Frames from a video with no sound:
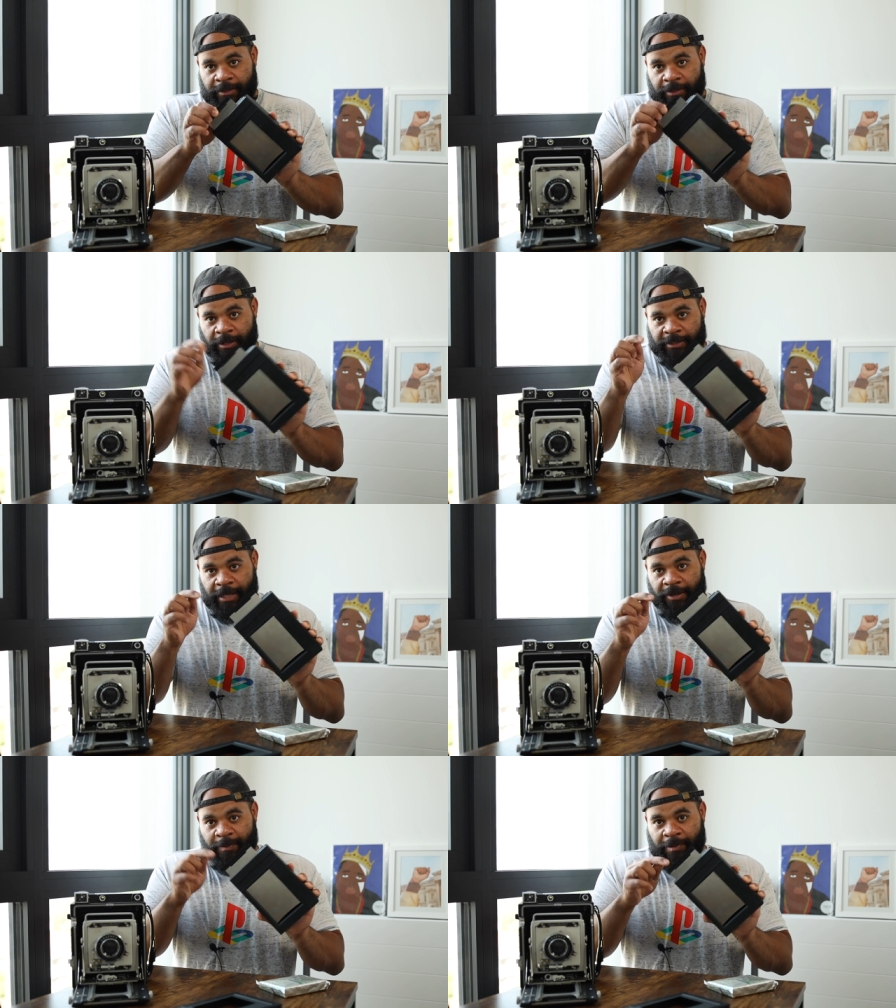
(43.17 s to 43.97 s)
Dark
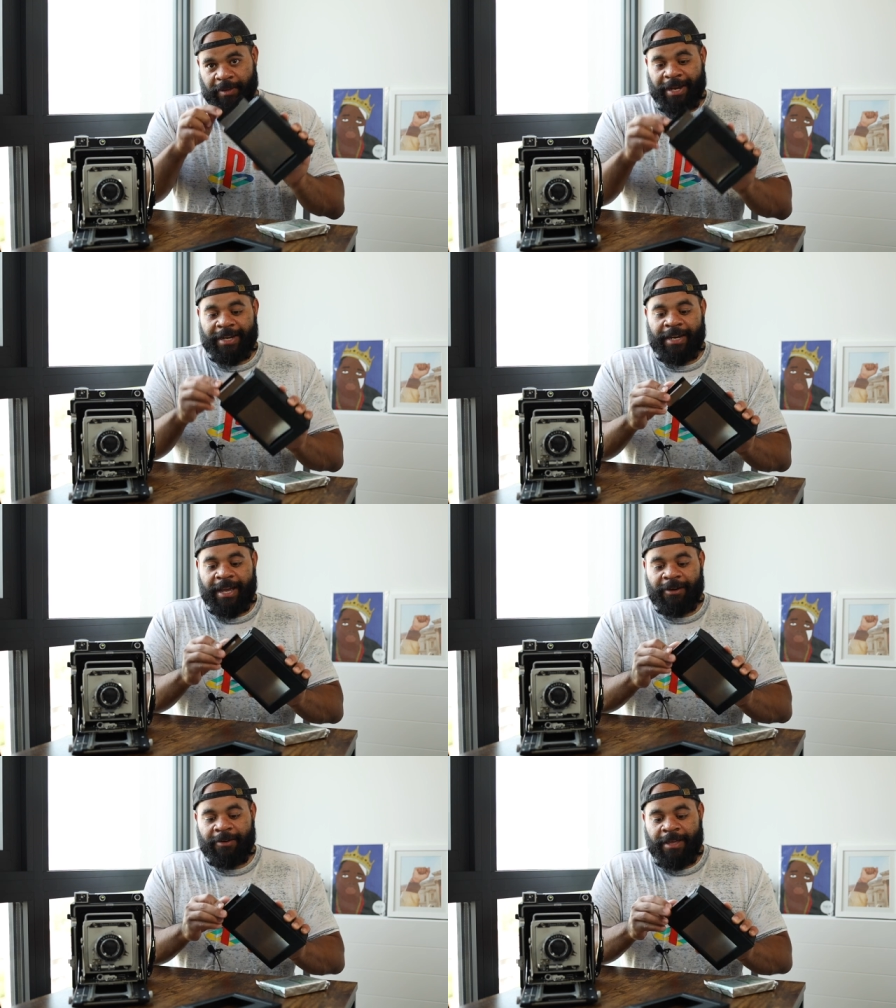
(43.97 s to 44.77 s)
slide, you pull that in and
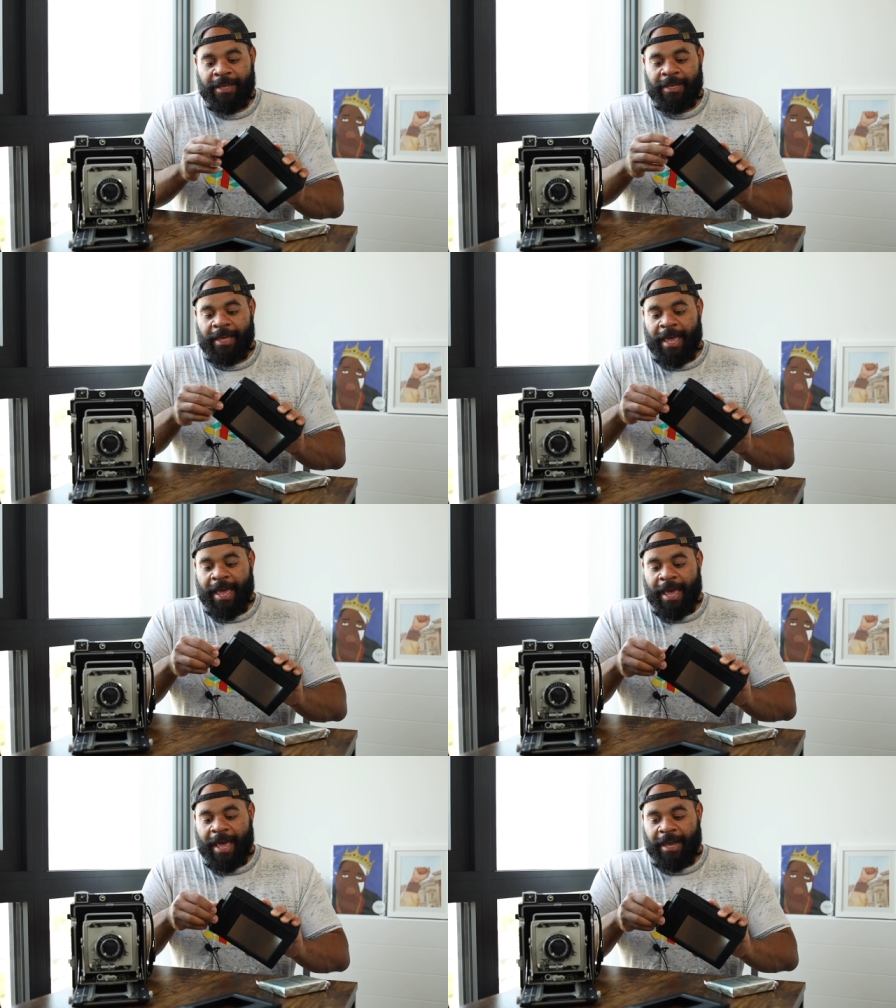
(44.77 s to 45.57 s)
out.
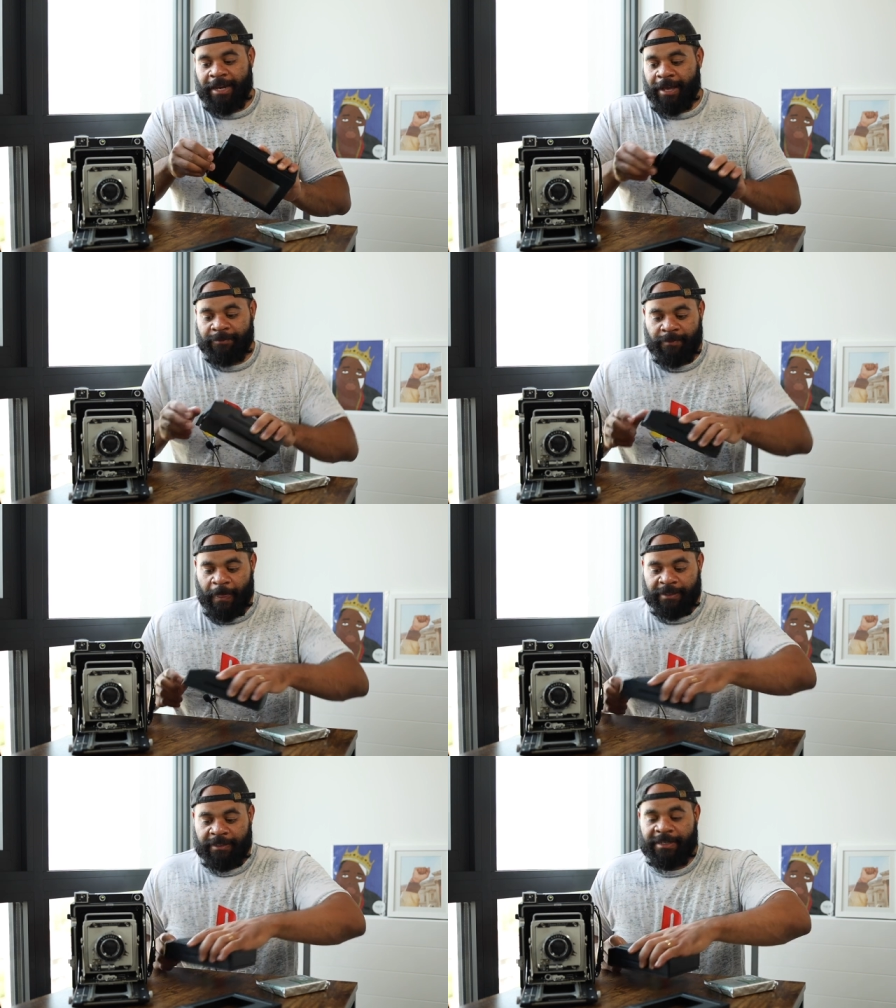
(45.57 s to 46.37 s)
And yeah,
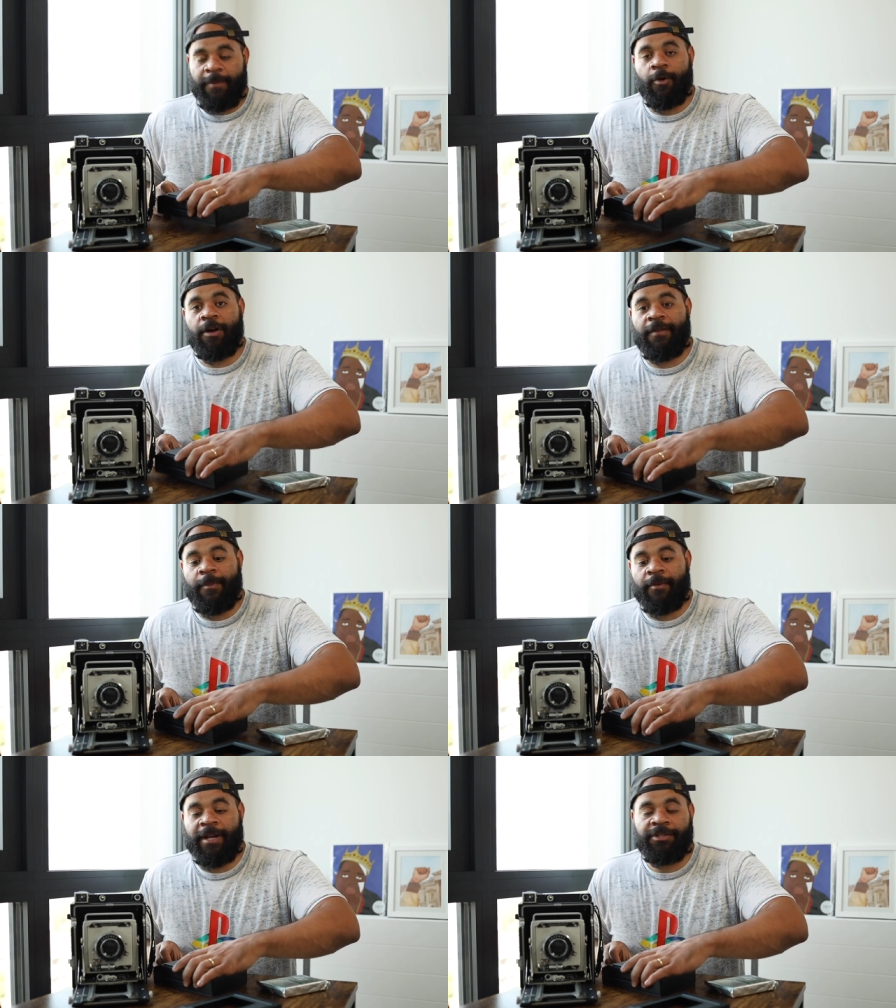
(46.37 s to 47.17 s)
it's the same order of
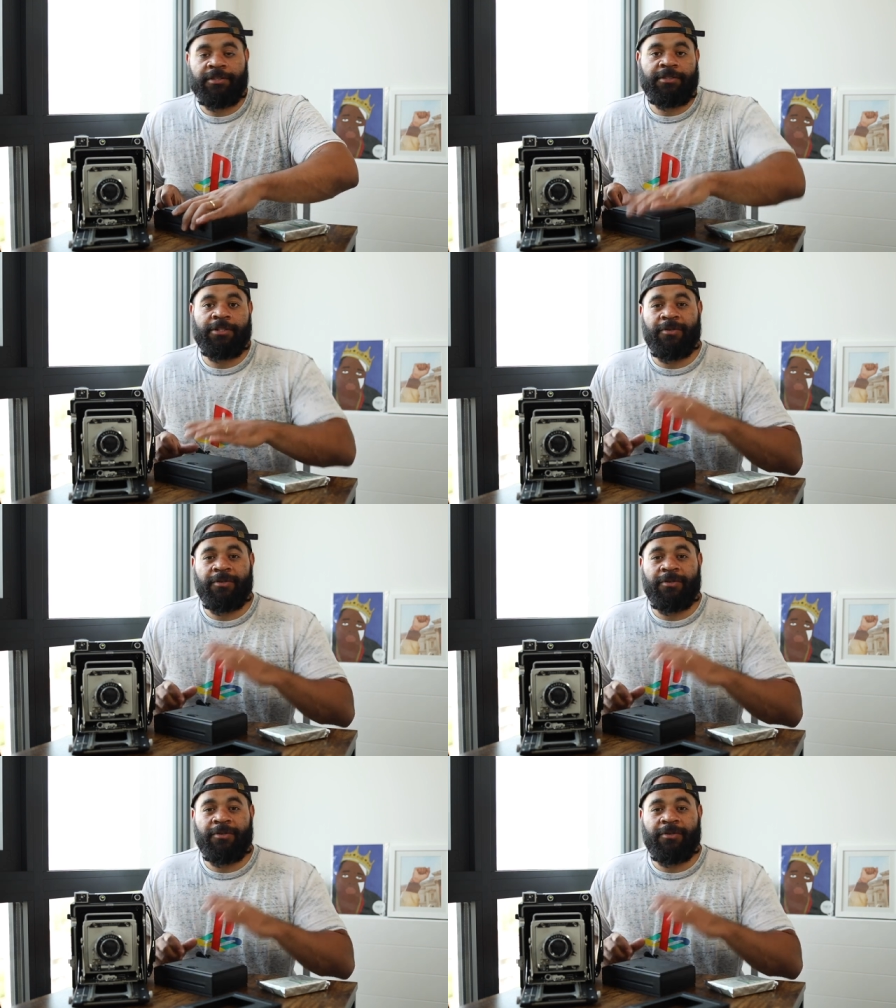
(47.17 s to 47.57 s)
operations.